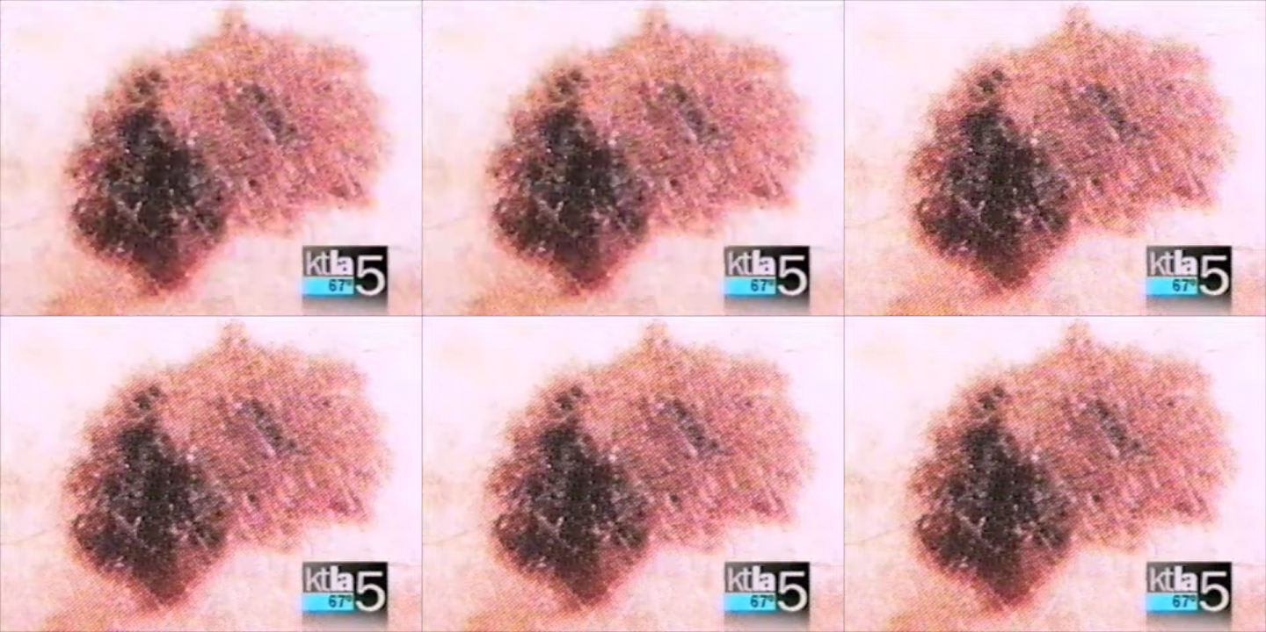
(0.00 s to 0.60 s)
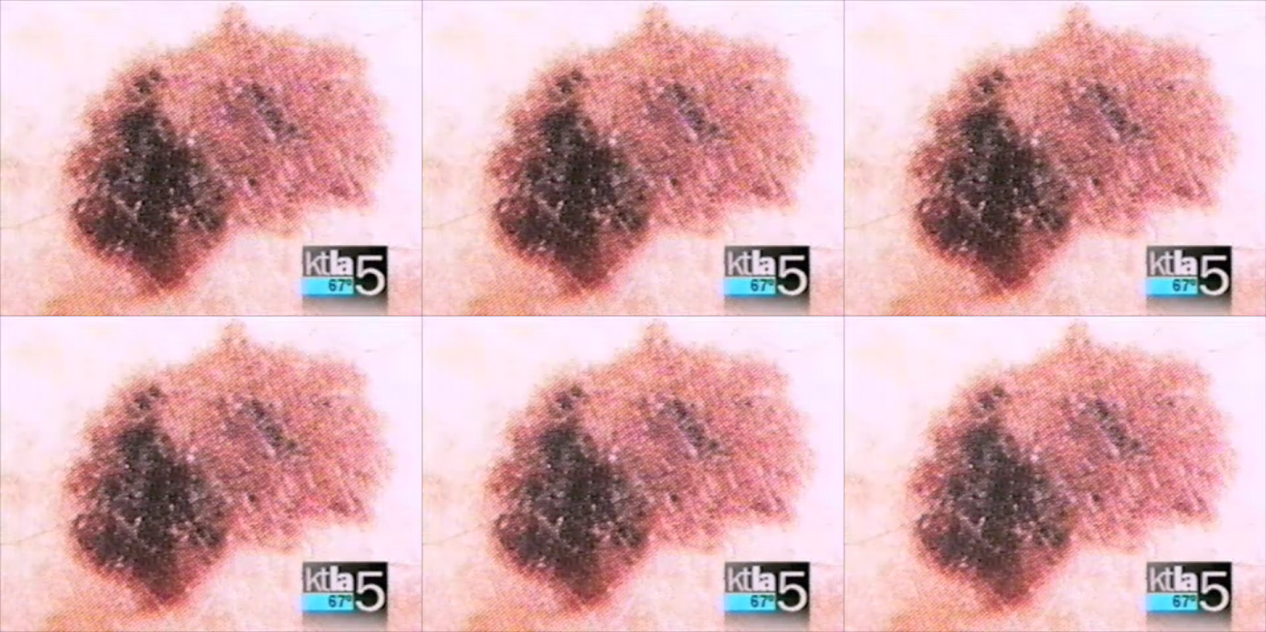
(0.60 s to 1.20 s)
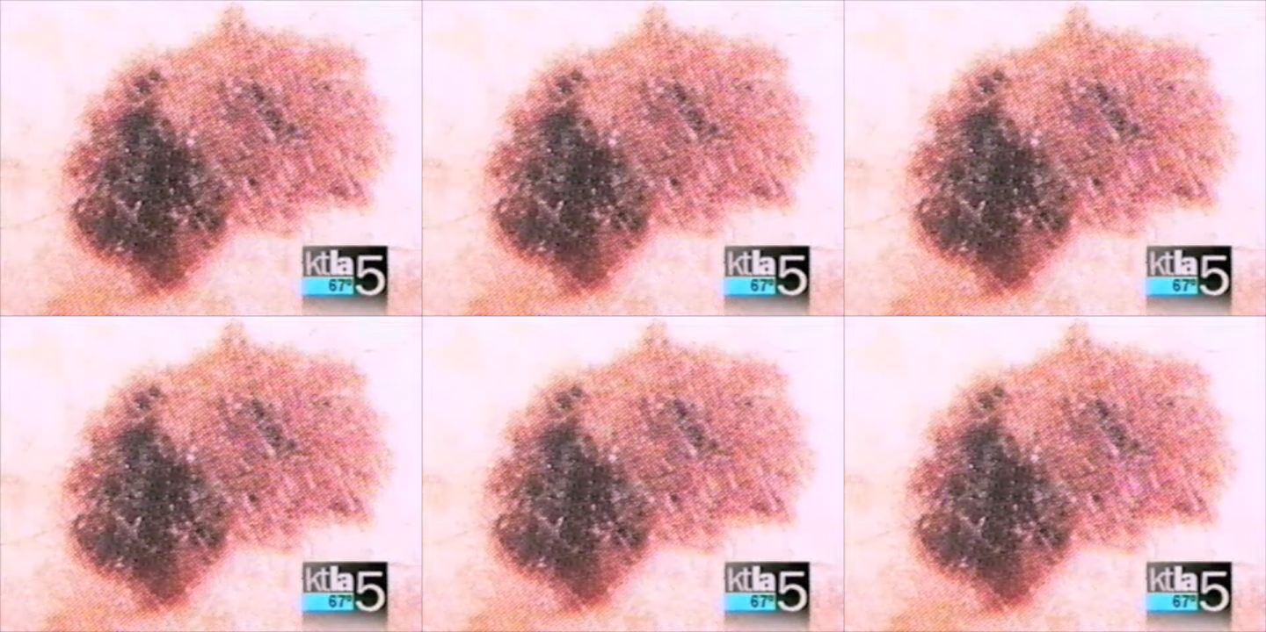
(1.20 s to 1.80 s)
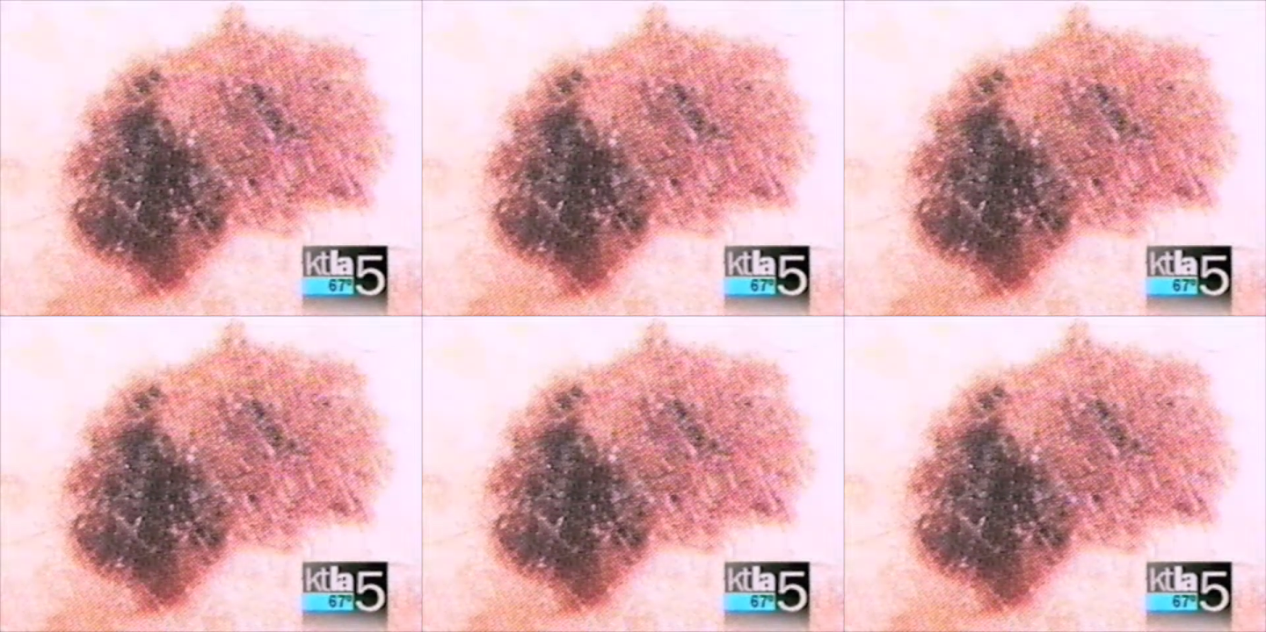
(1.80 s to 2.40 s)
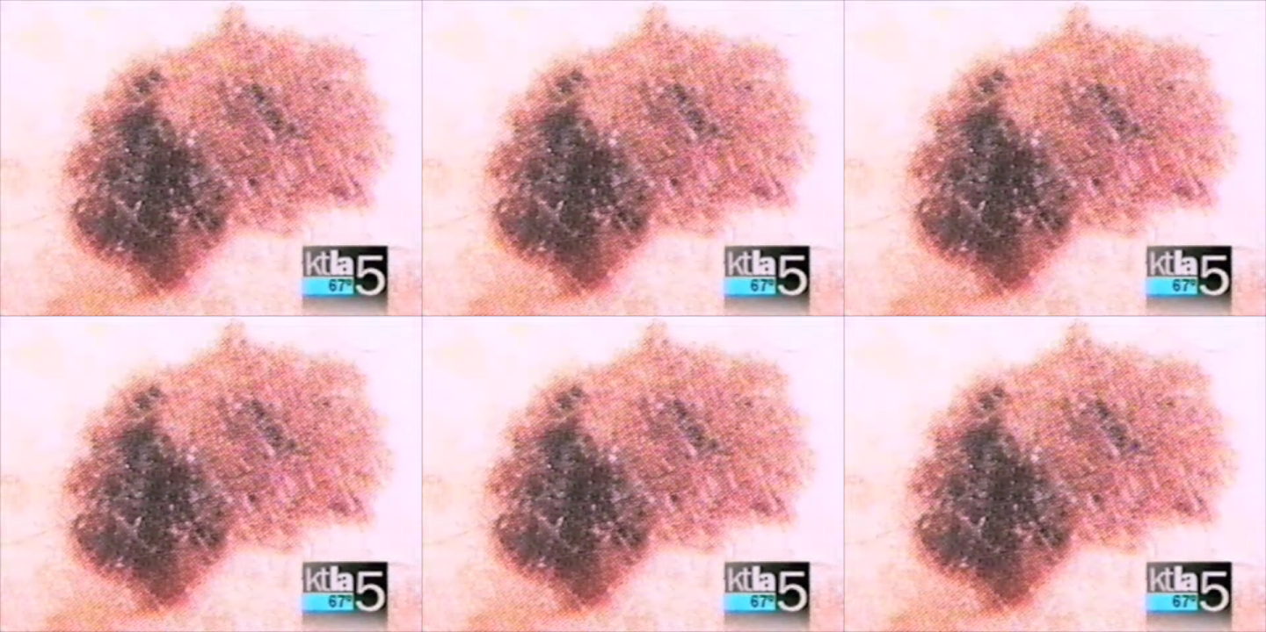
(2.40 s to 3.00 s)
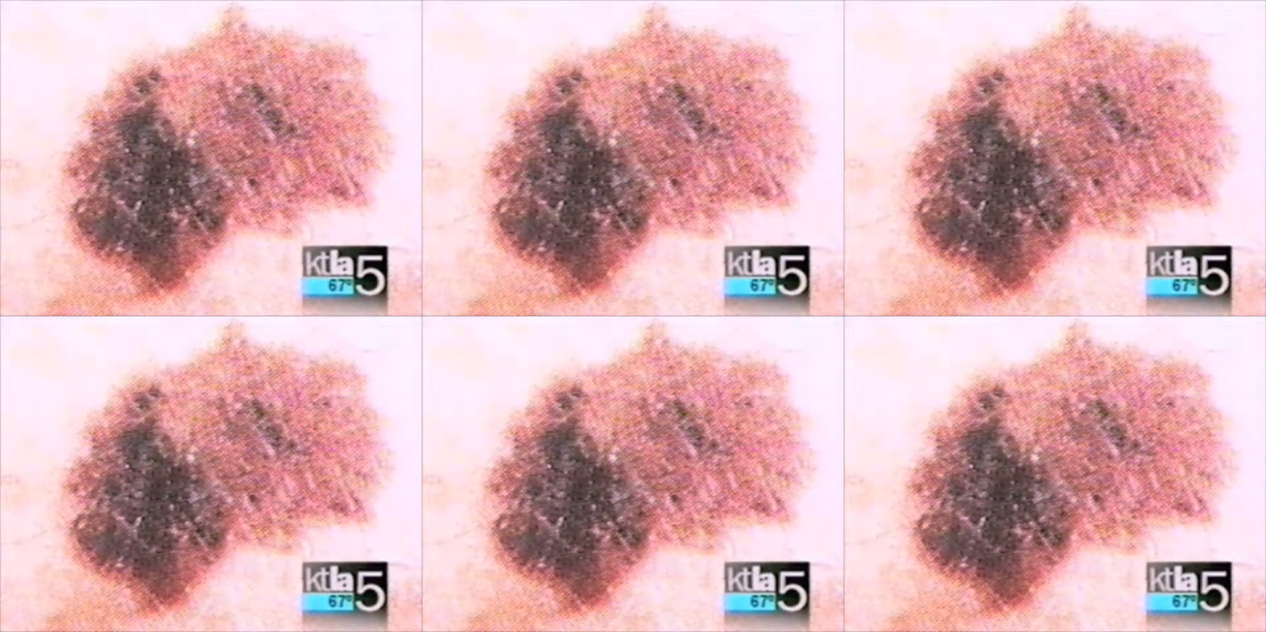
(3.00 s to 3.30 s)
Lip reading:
No face is visible, so there are no lips to read.